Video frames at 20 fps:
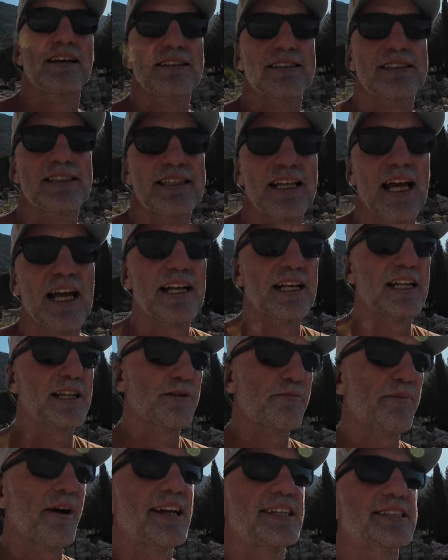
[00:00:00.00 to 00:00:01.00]
stand at
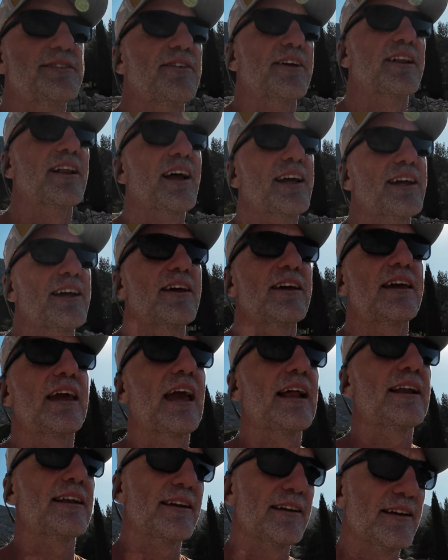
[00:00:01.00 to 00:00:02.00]
the base of it like you
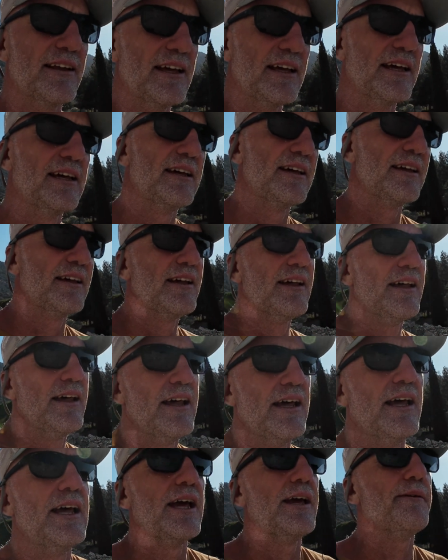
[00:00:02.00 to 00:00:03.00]
can in
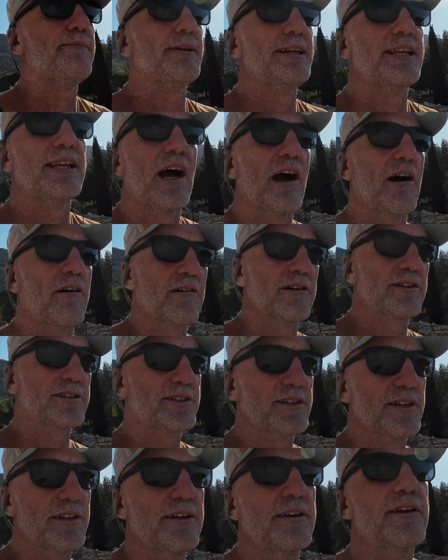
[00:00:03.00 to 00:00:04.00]

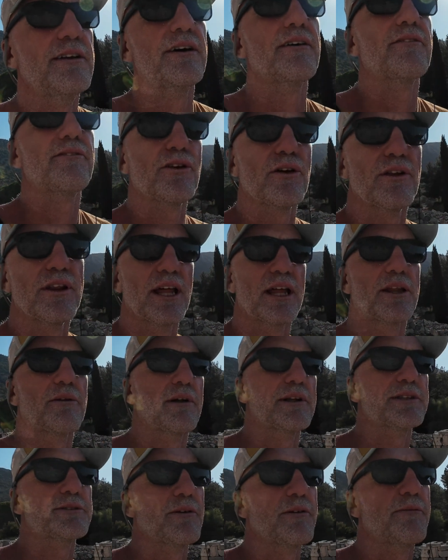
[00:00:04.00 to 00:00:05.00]
Ephesus and a few of the other
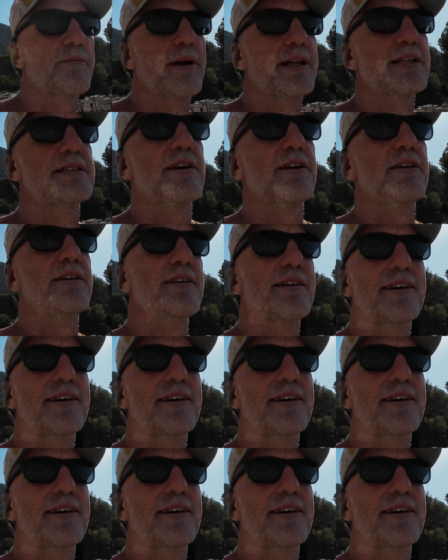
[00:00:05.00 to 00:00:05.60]
ones we've been to.